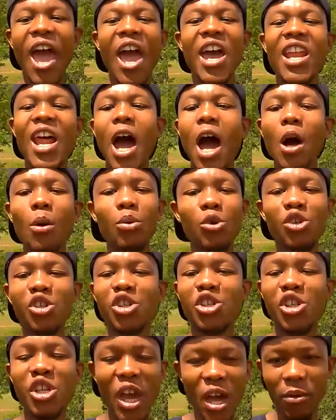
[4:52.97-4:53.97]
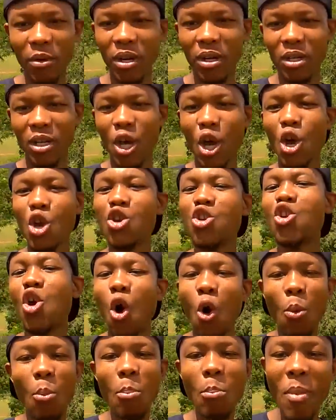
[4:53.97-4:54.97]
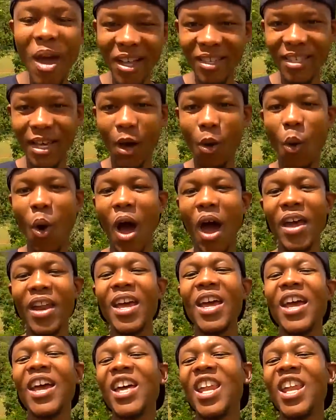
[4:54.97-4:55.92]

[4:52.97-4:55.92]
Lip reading: and I will share it no matter what.